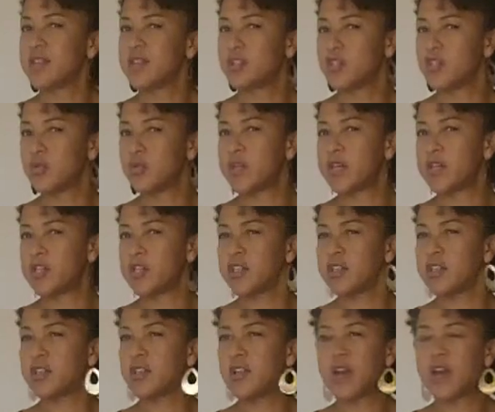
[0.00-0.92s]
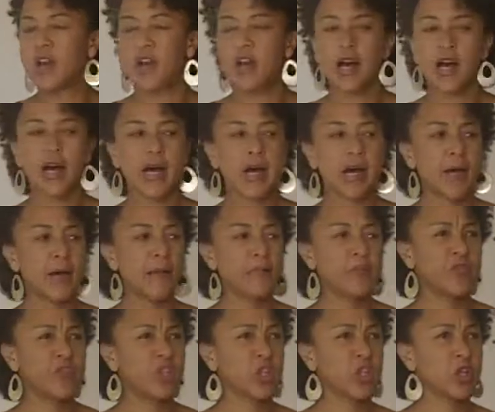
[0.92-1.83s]
situation.
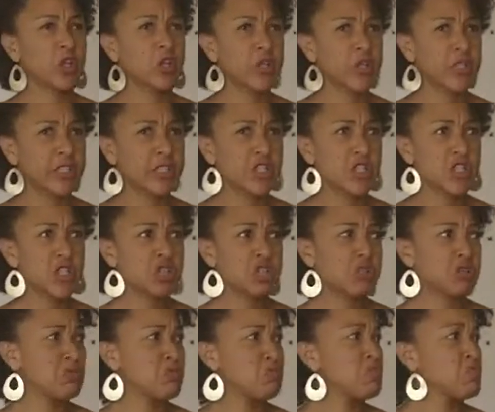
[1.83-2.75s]
The courage,